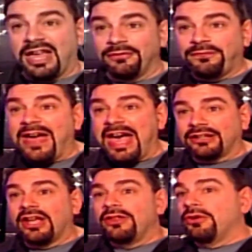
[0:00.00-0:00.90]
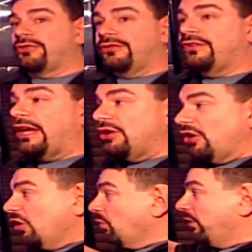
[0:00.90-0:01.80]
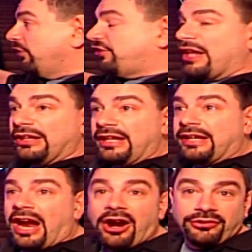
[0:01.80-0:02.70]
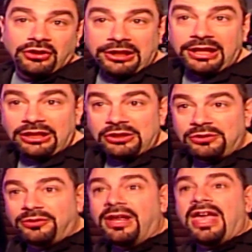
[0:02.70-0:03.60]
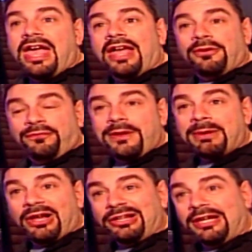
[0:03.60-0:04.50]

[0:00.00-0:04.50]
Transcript: fact, there's a scene where the Jet Li character Kit Yun and the female lead